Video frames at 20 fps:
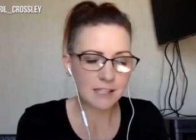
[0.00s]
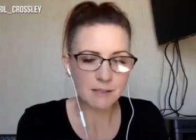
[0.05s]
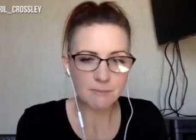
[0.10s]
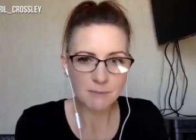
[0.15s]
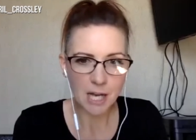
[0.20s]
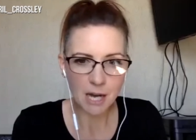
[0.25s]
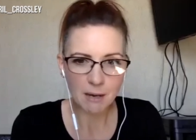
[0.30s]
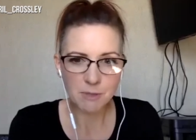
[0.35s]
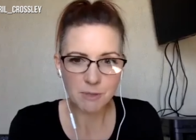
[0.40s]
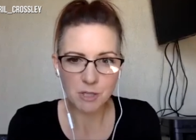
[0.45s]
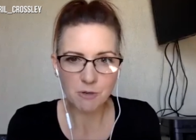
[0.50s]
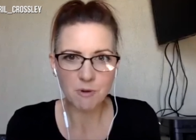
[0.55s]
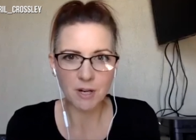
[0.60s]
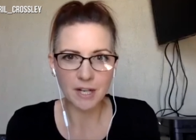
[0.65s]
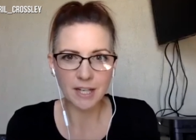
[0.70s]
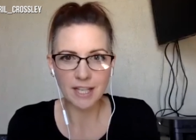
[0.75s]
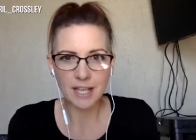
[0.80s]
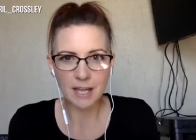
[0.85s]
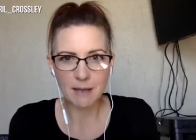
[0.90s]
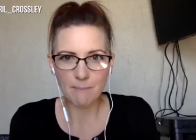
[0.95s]
Sometimes you
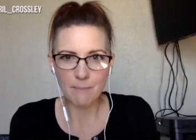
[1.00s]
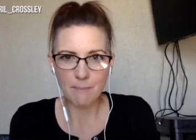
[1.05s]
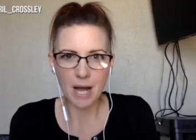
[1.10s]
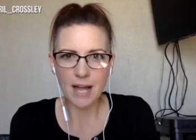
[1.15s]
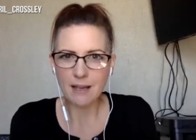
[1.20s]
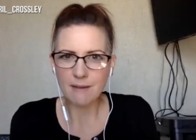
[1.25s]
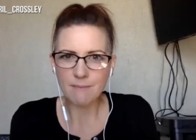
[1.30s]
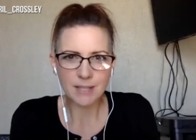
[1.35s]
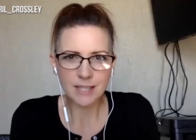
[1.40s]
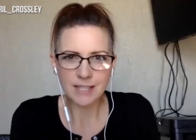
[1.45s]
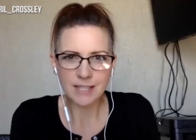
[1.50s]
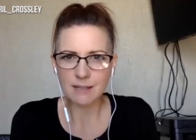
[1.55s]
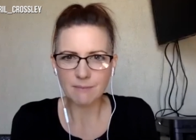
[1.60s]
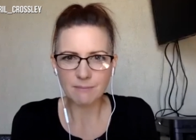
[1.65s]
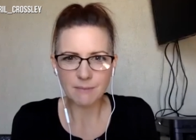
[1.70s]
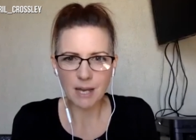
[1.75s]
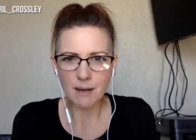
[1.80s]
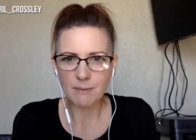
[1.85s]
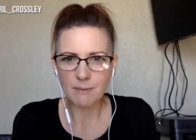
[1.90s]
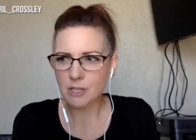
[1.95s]
want to keep buying, yes. but
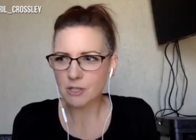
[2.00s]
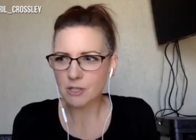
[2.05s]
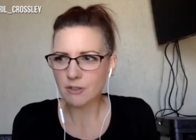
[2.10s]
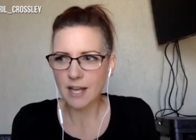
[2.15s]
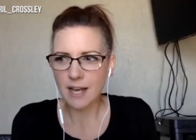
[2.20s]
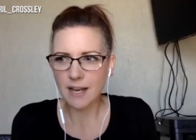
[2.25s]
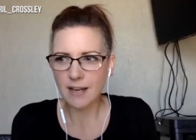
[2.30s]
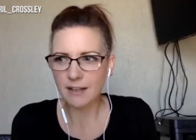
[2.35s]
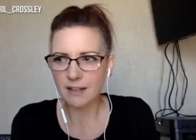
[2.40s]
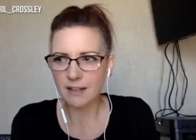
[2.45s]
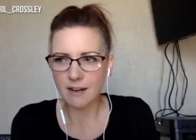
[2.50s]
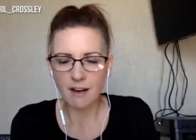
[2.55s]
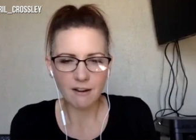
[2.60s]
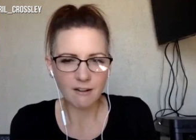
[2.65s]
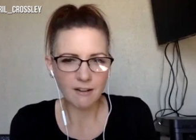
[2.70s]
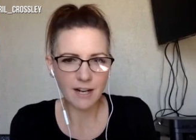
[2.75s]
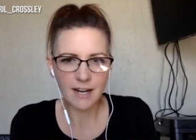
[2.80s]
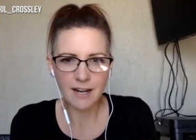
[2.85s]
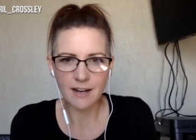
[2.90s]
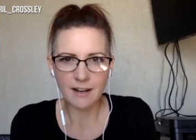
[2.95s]
sometimes you're like, all
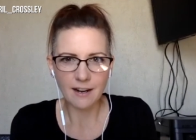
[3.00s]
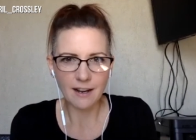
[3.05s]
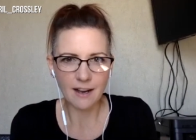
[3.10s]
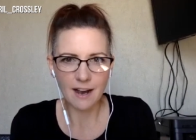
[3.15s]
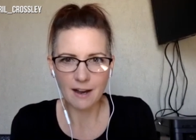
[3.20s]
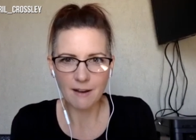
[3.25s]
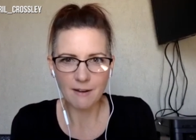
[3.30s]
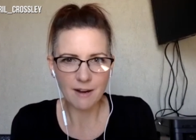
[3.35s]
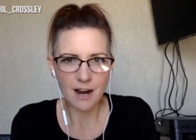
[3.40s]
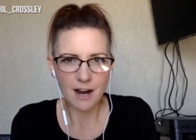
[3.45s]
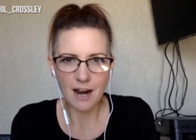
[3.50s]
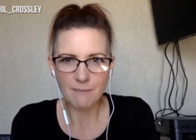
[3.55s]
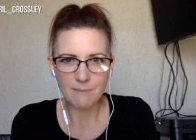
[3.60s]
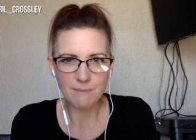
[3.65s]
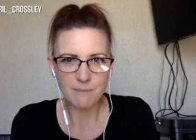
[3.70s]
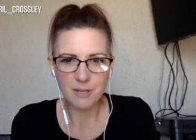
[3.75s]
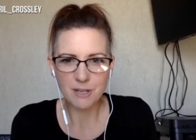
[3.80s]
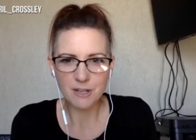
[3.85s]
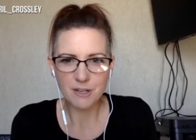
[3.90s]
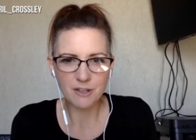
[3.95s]
right, I,
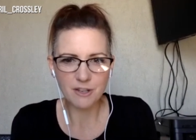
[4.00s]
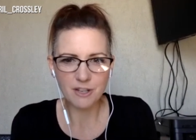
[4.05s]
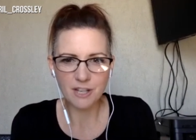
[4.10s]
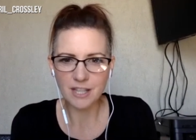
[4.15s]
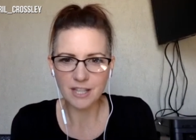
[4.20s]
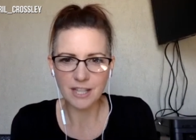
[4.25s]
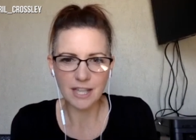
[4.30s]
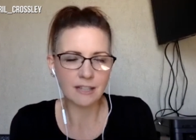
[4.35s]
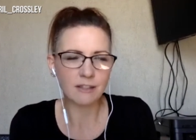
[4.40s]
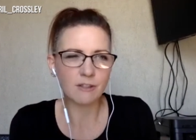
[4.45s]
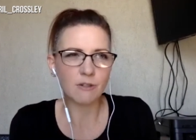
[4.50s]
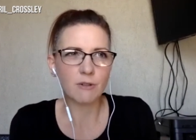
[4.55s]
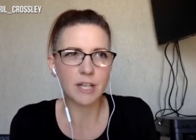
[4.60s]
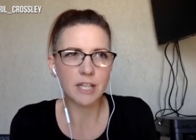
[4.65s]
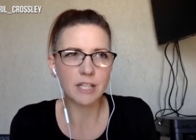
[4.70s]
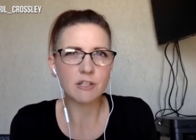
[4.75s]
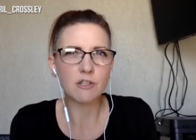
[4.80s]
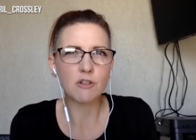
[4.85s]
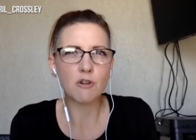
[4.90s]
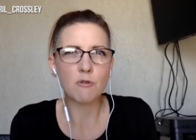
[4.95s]
am good. Like there
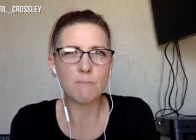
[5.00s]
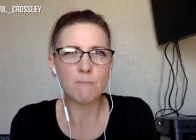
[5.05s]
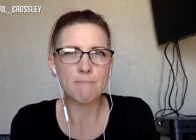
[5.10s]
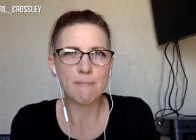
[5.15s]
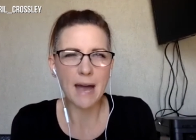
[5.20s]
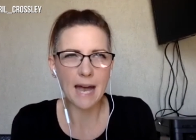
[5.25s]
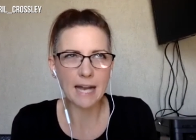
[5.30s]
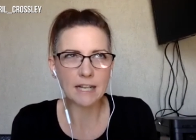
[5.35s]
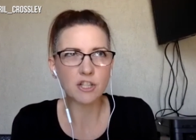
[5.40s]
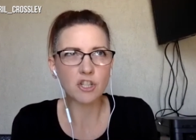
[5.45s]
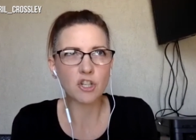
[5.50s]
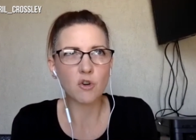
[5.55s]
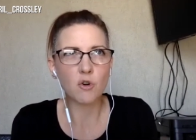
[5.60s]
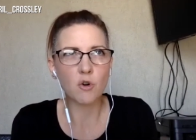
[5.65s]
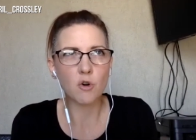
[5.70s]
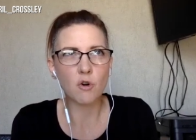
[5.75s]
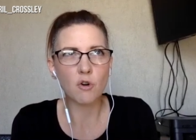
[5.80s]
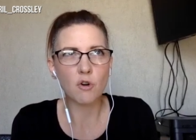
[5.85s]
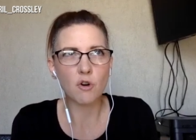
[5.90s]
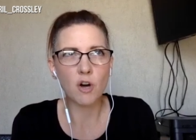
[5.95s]
is no
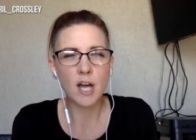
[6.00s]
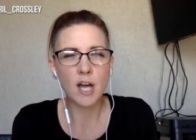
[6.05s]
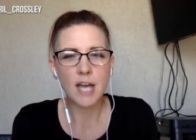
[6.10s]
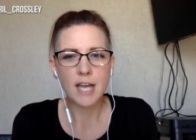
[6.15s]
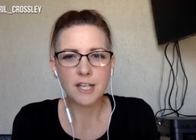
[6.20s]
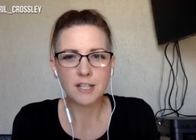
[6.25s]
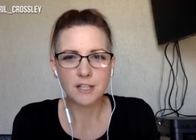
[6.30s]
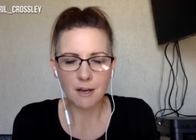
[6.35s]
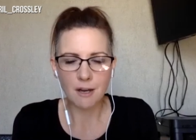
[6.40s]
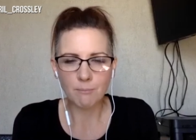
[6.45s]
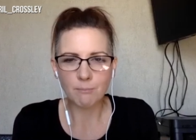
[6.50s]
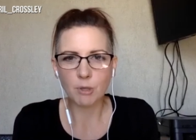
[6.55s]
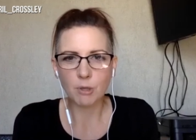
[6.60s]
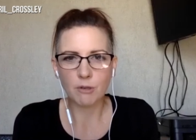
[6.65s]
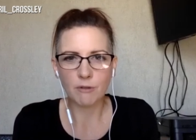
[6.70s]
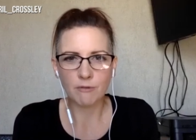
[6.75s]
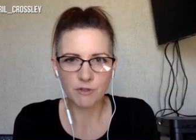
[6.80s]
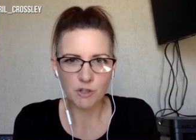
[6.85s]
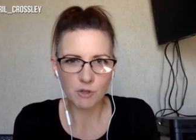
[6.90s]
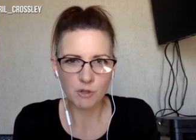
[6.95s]
magical
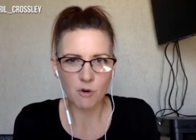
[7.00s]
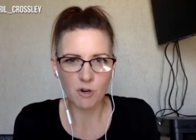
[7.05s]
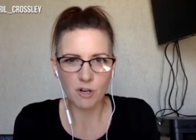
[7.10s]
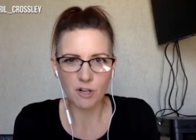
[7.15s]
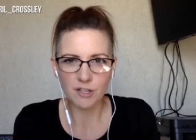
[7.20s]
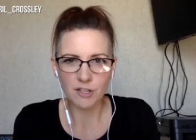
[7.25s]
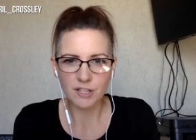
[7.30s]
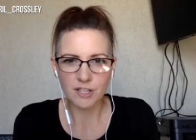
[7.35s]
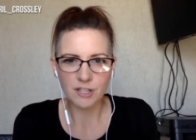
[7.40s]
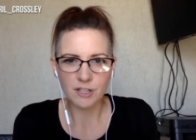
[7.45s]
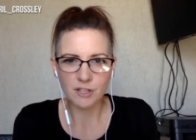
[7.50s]
number of doors.